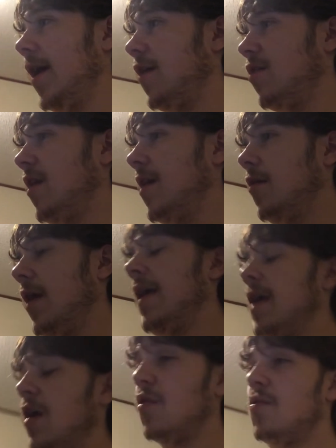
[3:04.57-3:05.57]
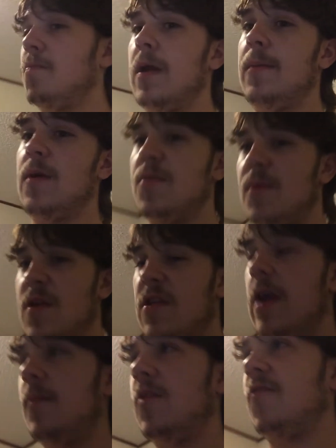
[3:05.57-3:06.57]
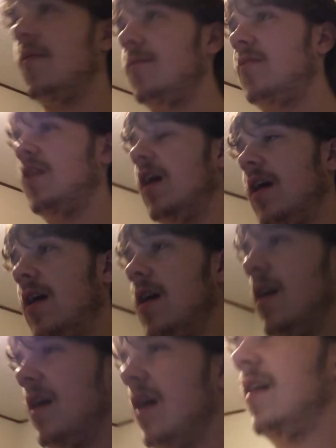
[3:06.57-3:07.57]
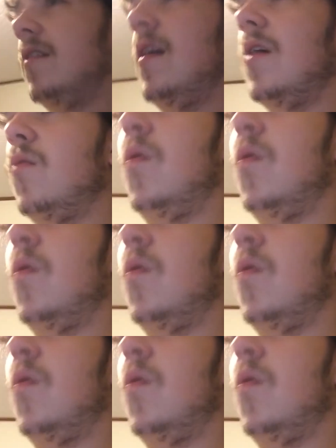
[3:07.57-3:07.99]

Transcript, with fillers: gotta say, okay, here's pretty much my statements from today. Say